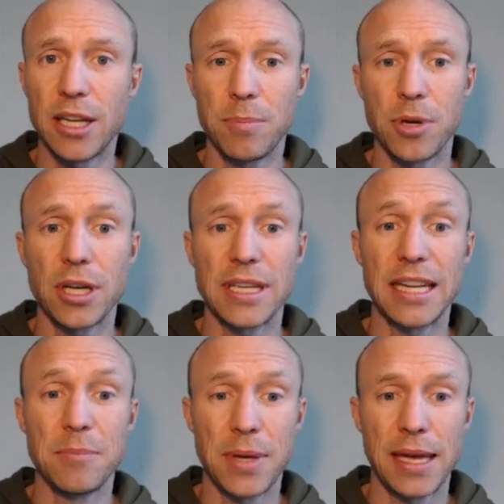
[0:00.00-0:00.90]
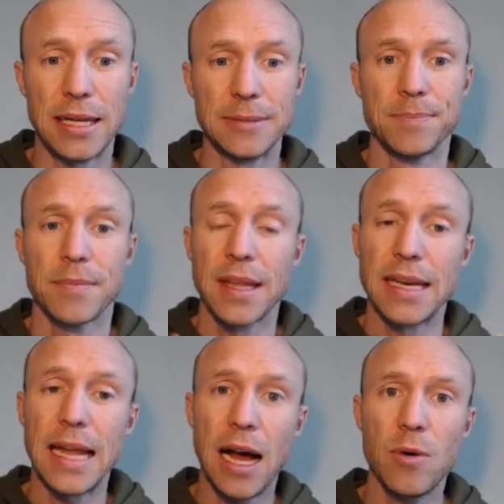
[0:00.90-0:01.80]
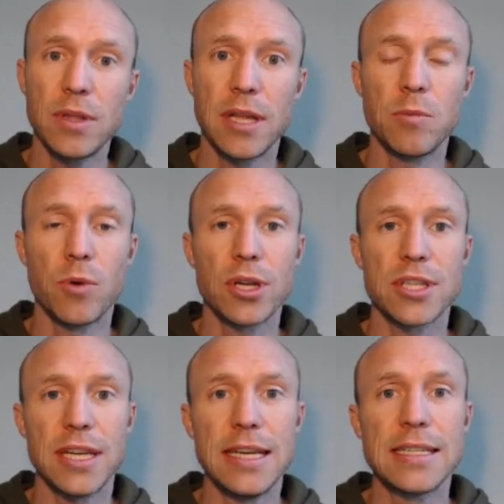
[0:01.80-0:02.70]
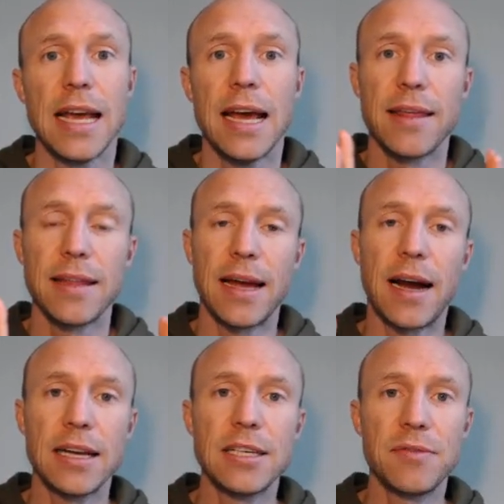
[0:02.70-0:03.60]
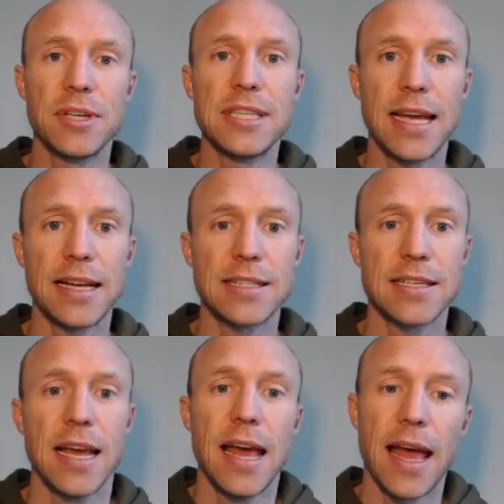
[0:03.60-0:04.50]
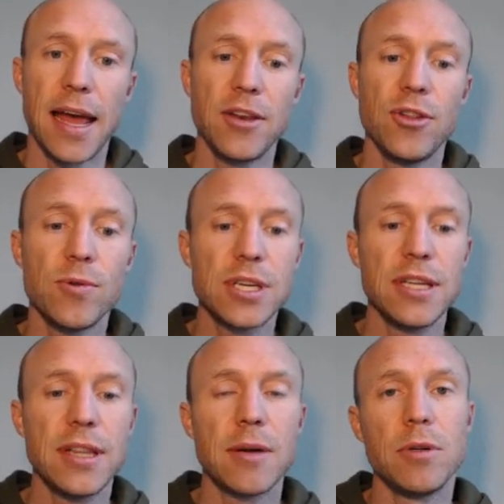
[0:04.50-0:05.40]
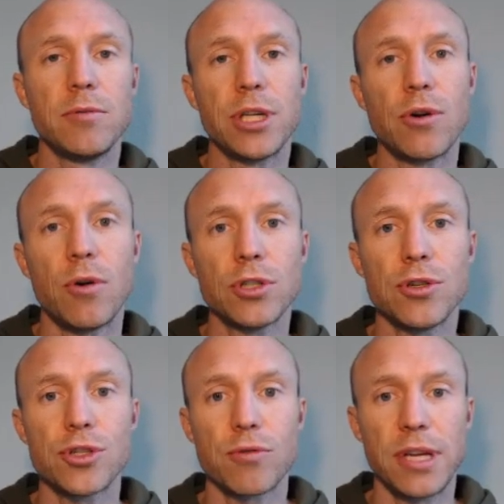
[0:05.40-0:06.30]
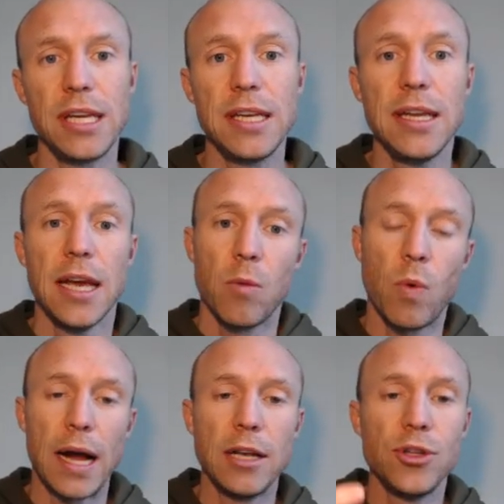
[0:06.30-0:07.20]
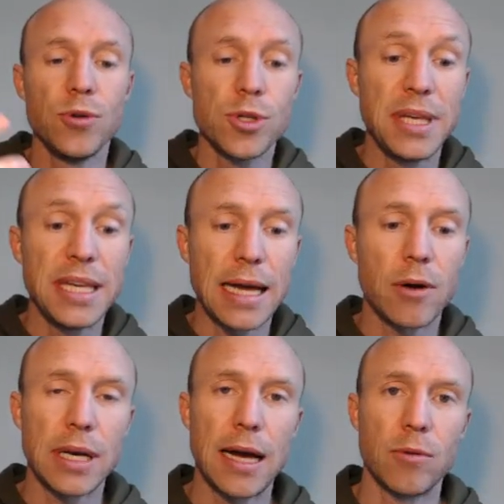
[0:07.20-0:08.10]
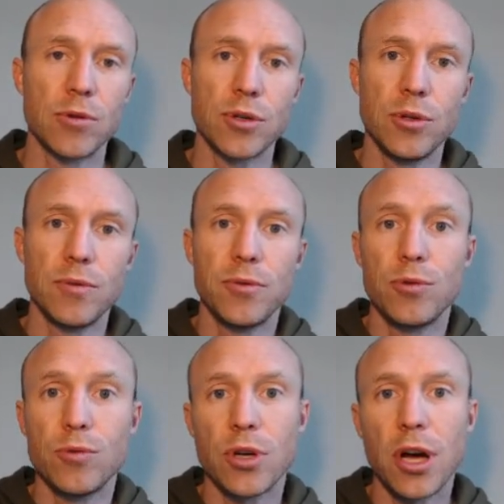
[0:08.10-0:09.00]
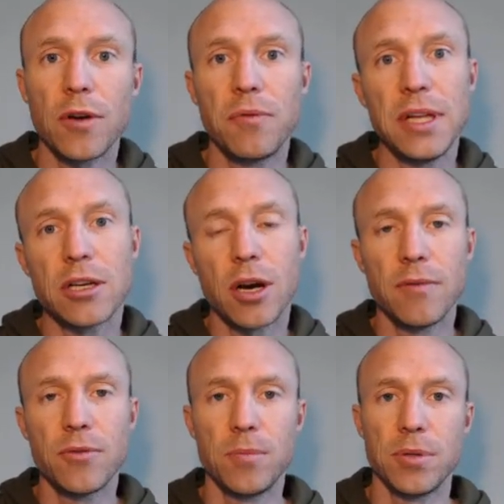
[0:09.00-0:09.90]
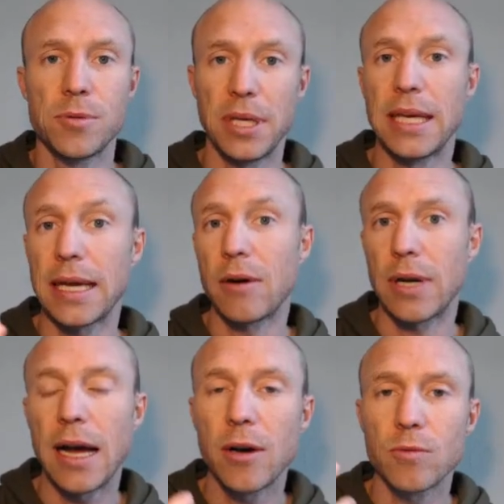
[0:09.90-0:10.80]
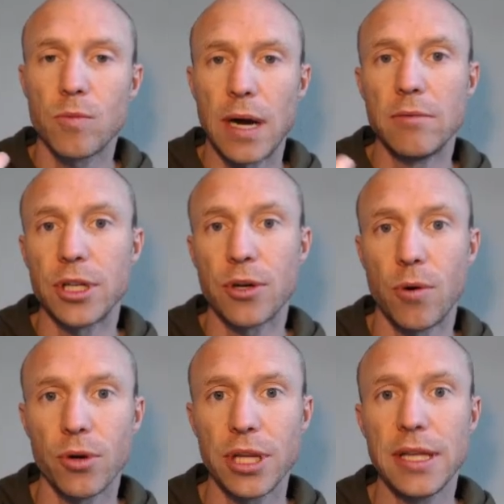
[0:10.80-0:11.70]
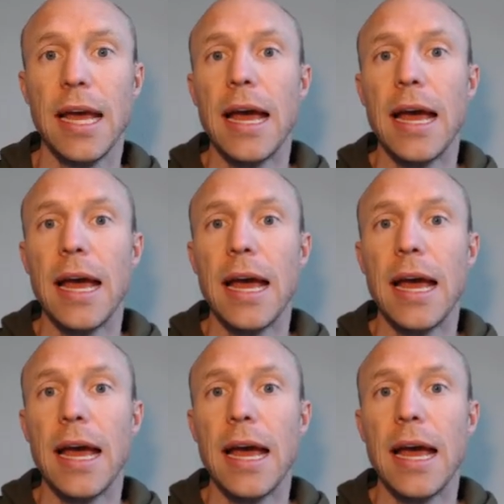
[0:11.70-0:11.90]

up not getting paid. And how it then works is that there are different tests, and usually they will record your screen while you speak out loud. So if you do not feel comfortable speaking out loud while recording,